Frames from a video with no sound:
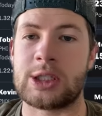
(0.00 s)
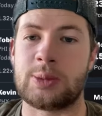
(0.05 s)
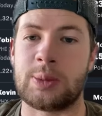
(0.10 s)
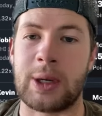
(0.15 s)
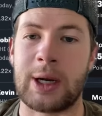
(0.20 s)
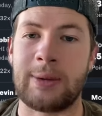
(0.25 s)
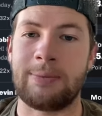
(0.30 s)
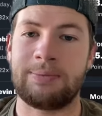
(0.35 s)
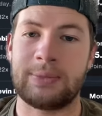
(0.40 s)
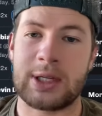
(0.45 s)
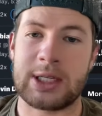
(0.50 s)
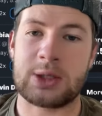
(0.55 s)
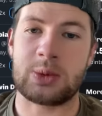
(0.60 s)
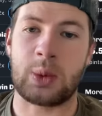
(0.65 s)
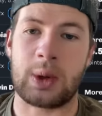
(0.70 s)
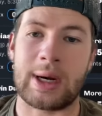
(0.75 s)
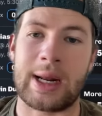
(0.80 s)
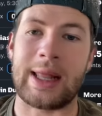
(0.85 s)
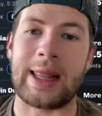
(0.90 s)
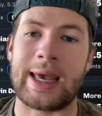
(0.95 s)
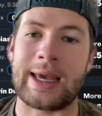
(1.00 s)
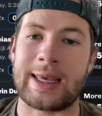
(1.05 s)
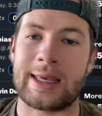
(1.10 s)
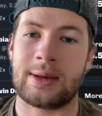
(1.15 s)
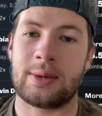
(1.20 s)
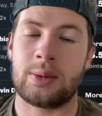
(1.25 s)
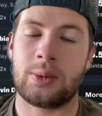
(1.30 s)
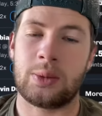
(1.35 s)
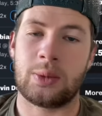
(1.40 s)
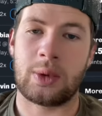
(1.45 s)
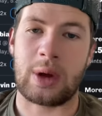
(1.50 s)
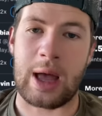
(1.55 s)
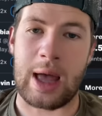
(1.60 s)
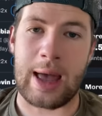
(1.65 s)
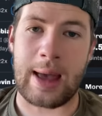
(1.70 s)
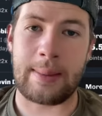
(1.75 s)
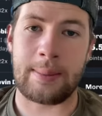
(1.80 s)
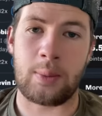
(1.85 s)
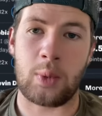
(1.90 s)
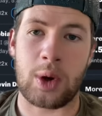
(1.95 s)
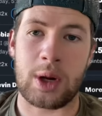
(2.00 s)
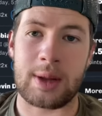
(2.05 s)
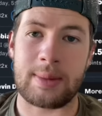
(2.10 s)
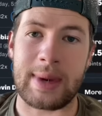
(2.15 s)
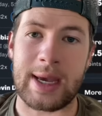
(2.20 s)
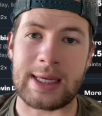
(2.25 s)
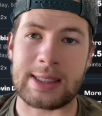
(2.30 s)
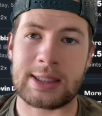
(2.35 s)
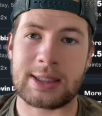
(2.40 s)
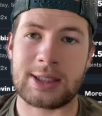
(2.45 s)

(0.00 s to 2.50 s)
but this one I like um, one of the best.